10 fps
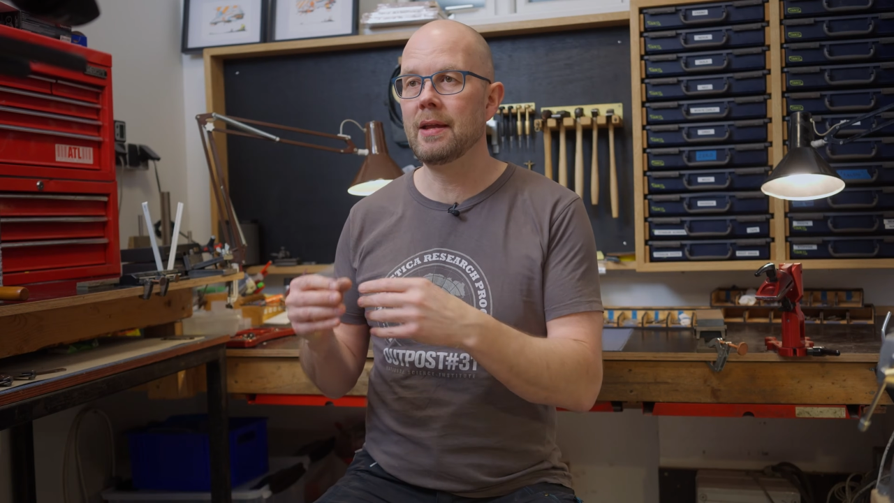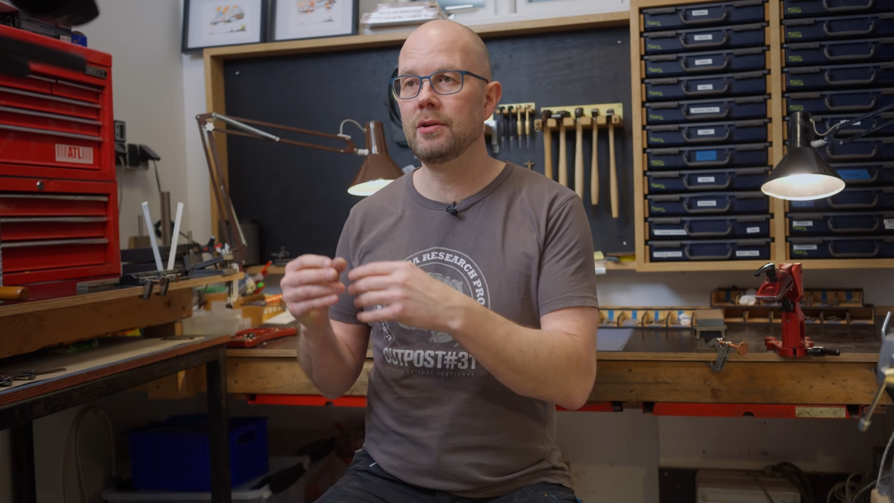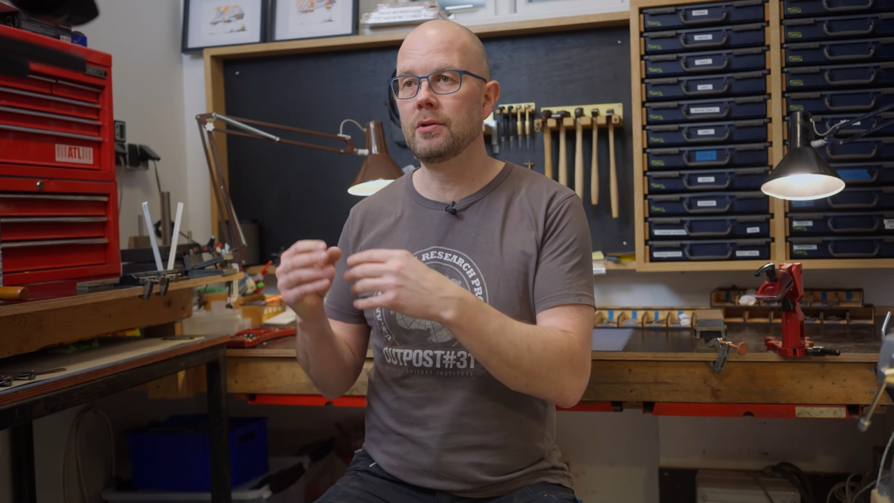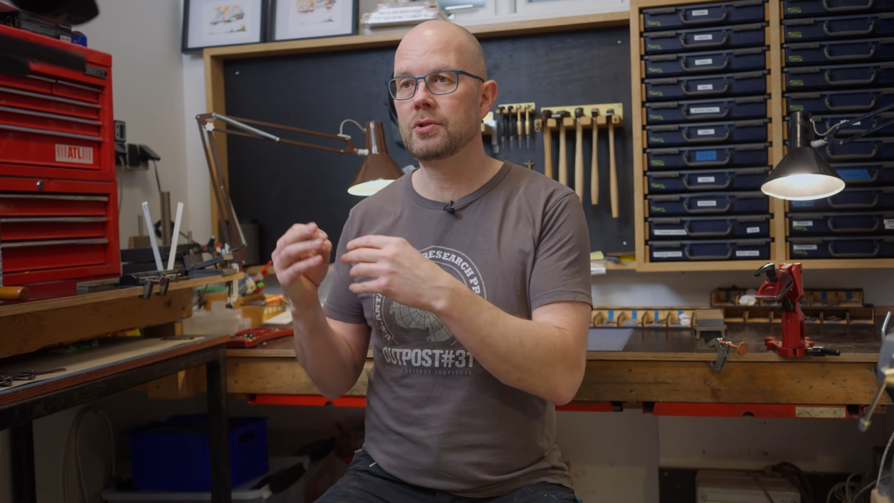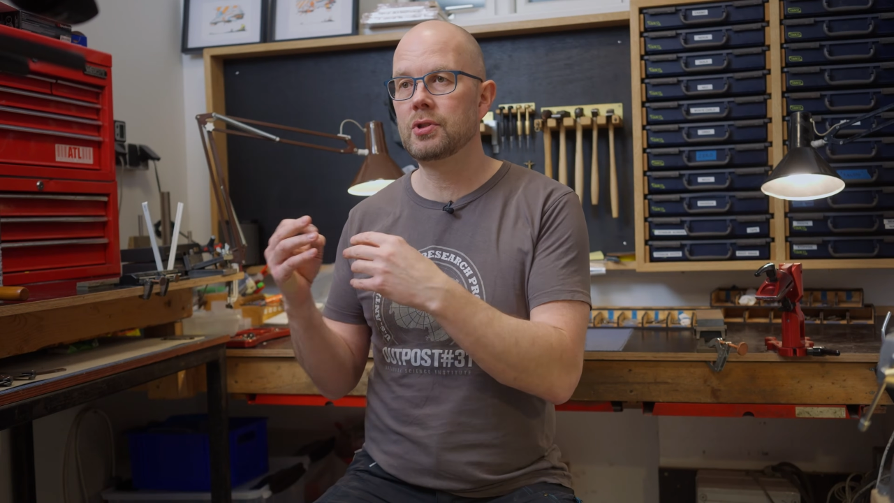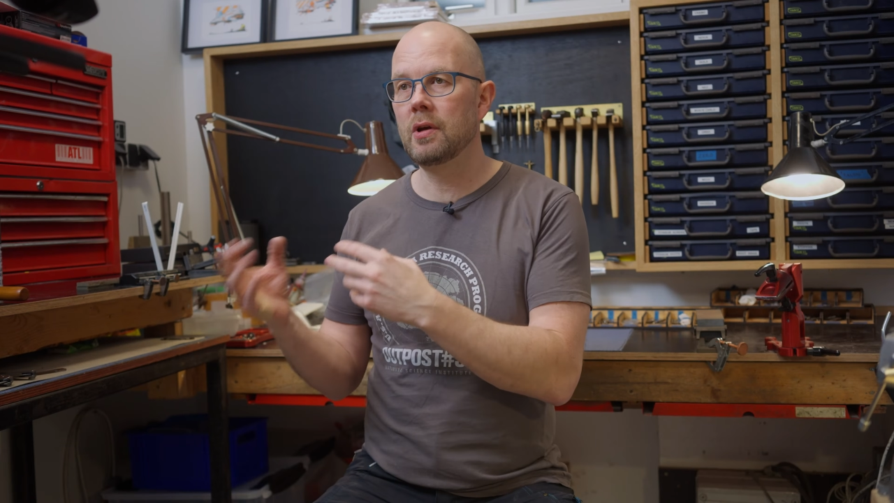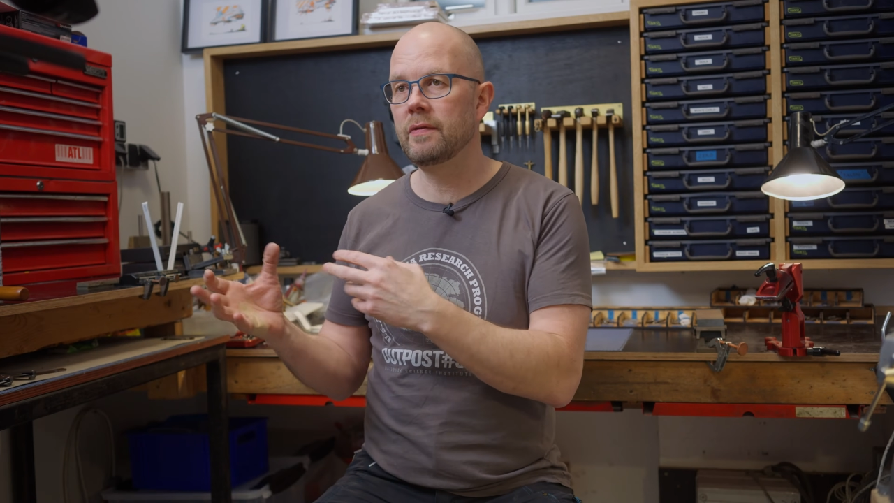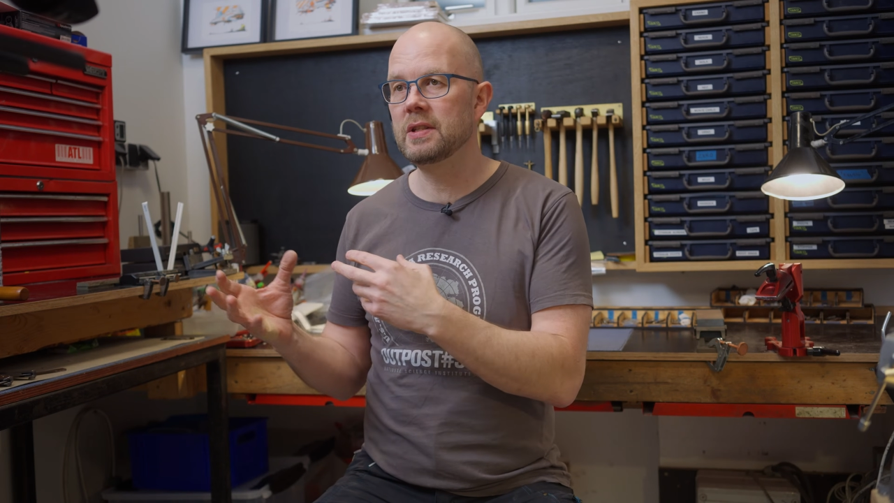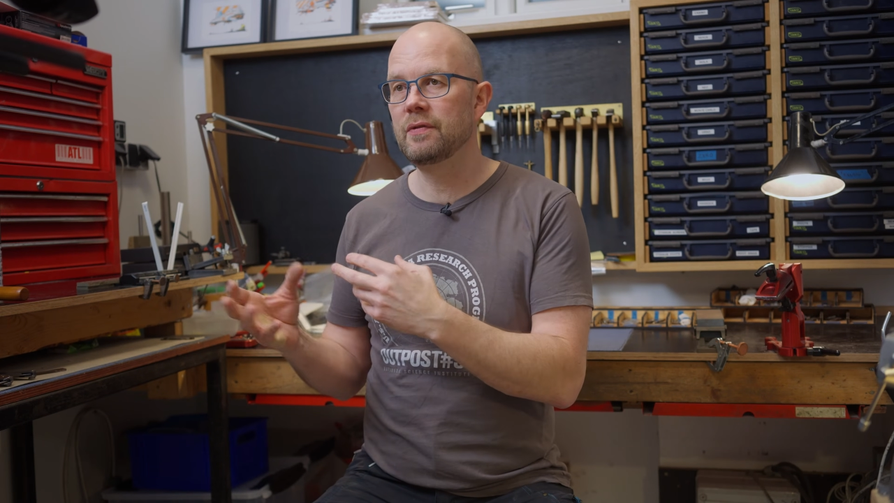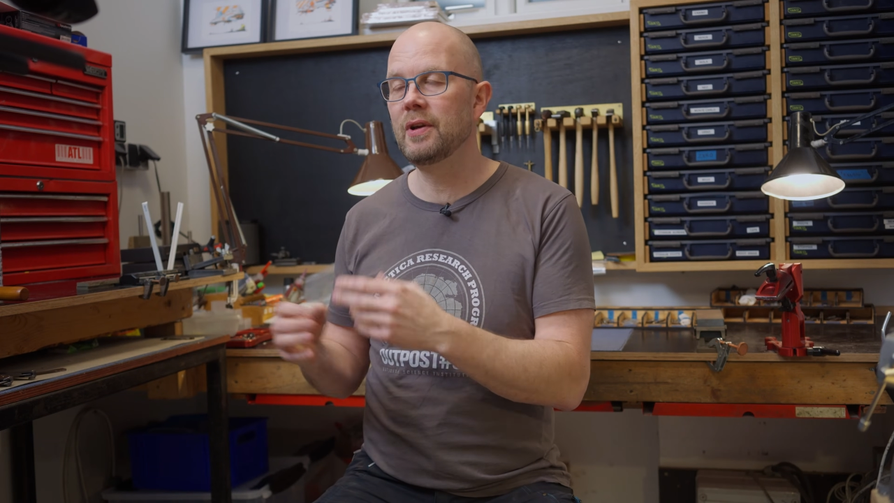new
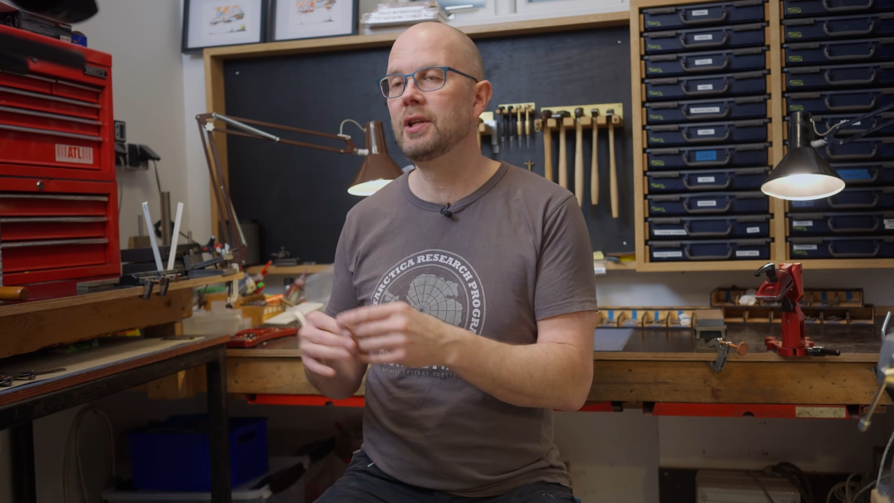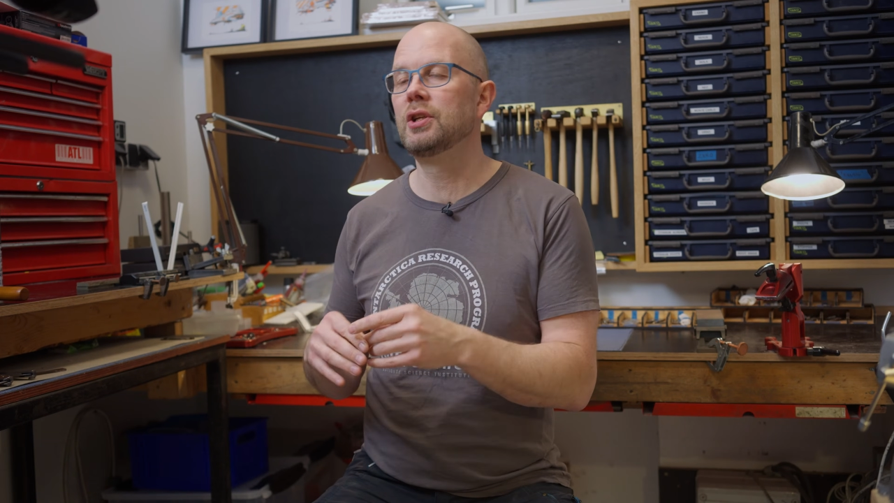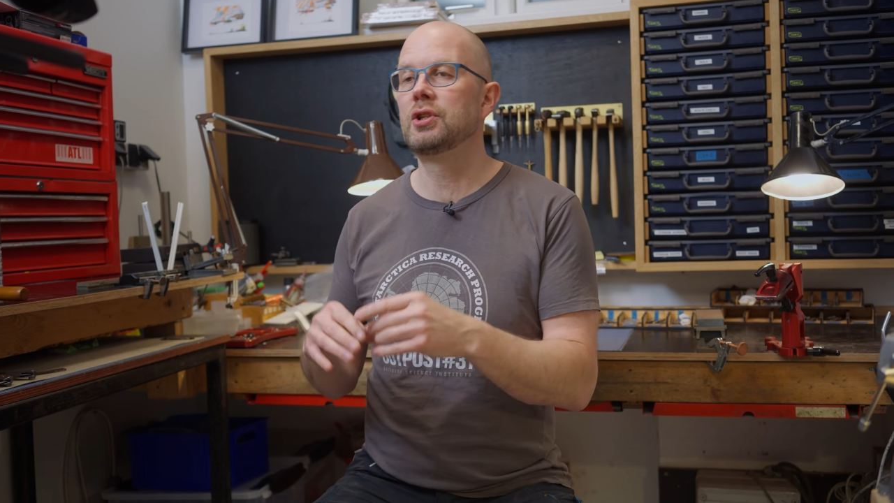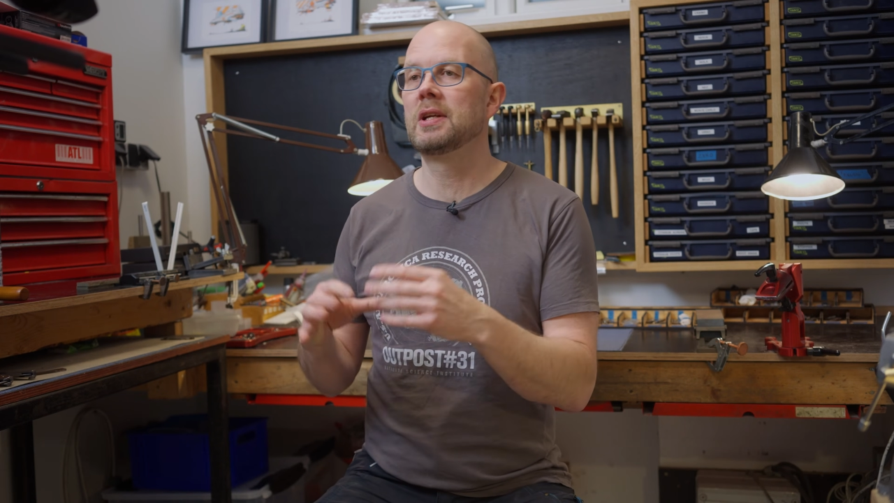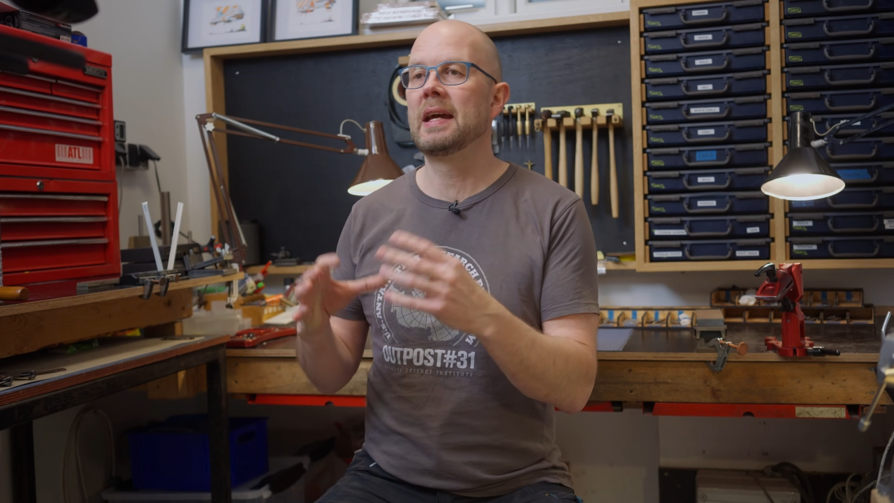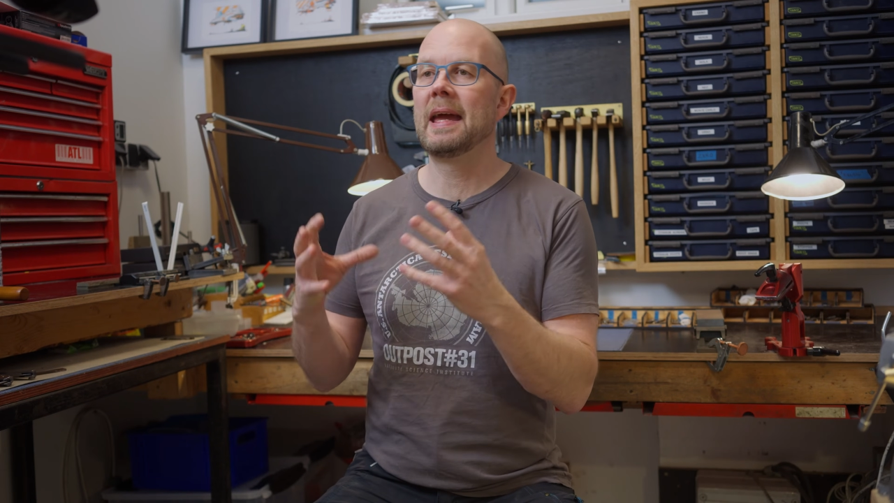surface finish,